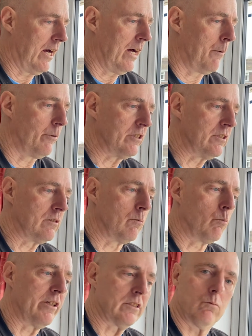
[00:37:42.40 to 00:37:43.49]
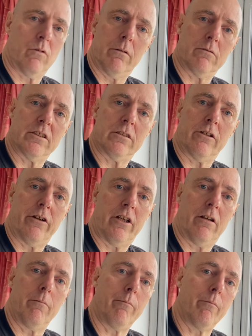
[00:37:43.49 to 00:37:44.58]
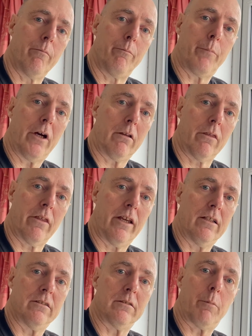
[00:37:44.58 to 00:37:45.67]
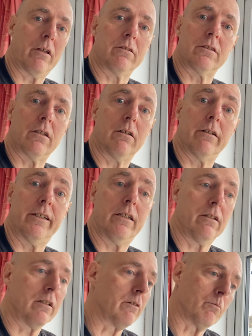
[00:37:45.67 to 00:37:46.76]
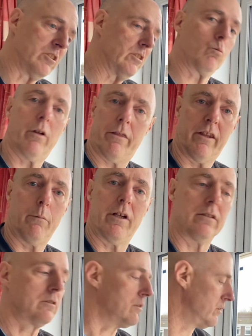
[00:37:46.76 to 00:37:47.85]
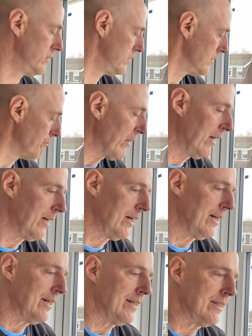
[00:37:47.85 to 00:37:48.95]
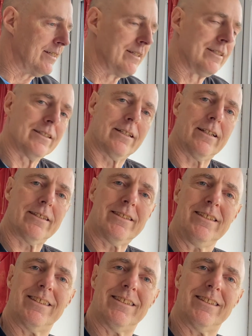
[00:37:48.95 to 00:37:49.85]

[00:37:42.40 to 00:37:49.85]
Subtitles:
which is the reason why I'm not just doing both things both sides, just one thing both sides. So that's it.